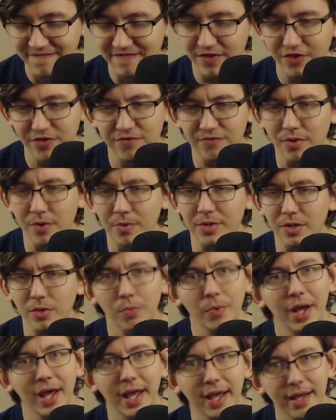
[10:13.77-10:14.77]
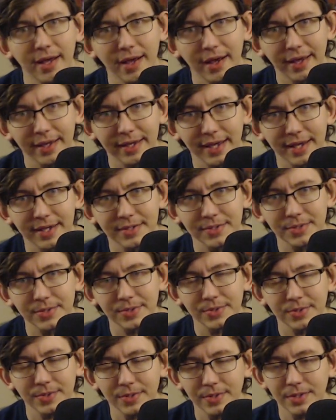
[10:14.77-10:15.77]
thrown it away, I
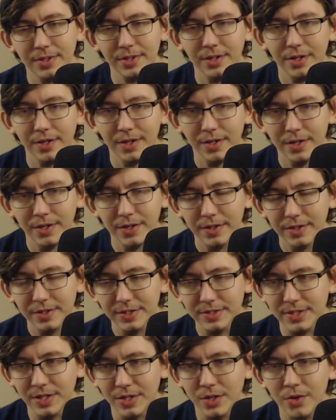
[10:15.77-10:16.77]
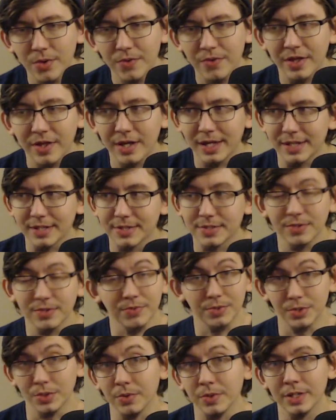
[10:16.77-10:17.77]
guess. Because I know that I can still
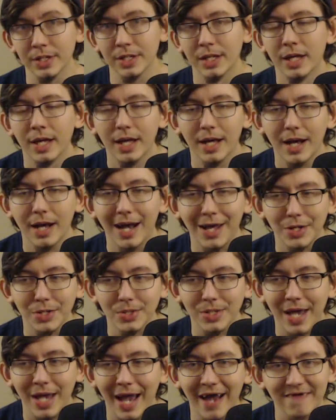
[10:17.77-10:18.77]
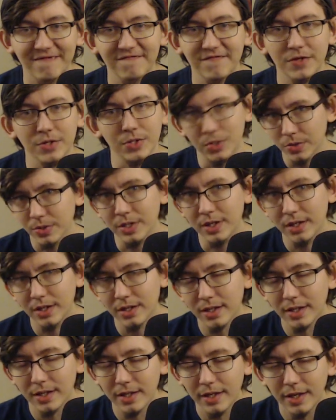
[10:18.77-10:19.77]
do it. I just have to do
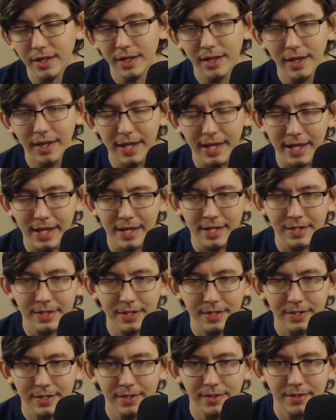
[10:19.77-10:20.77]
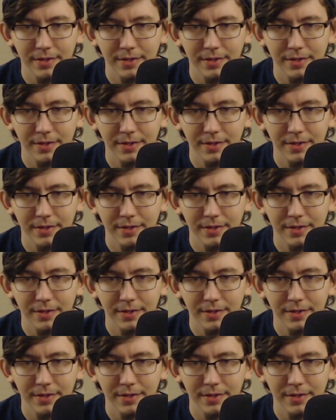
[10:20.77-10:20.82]
it. And,